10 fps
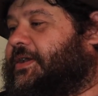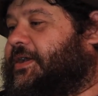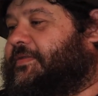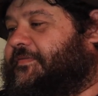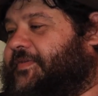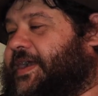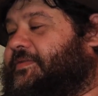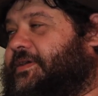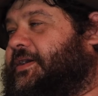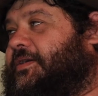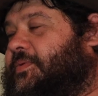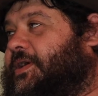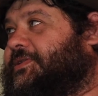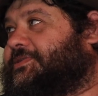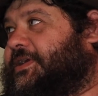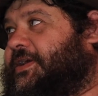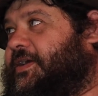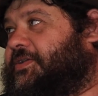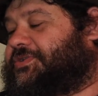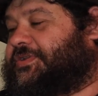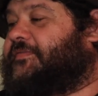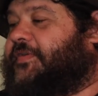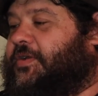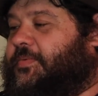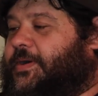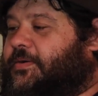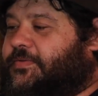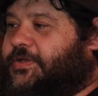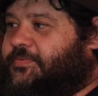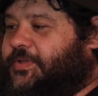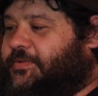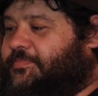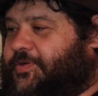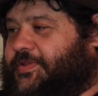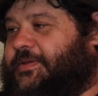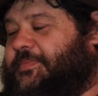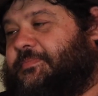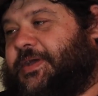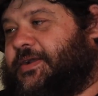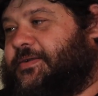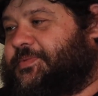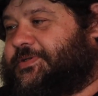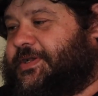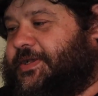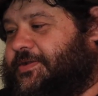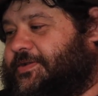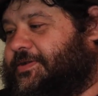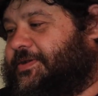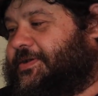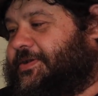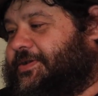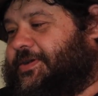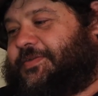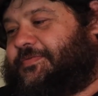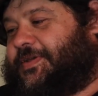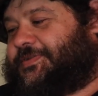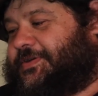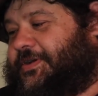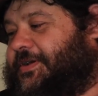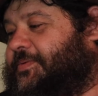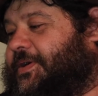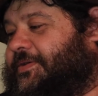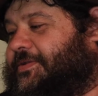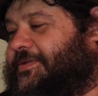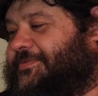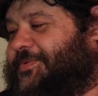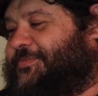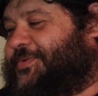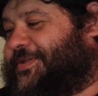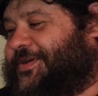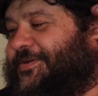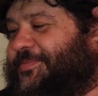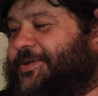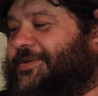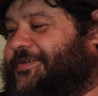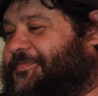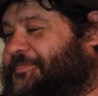the fact that our wines can age so very well that we put them in Magnums, and yeah, things are going well with Koerberg.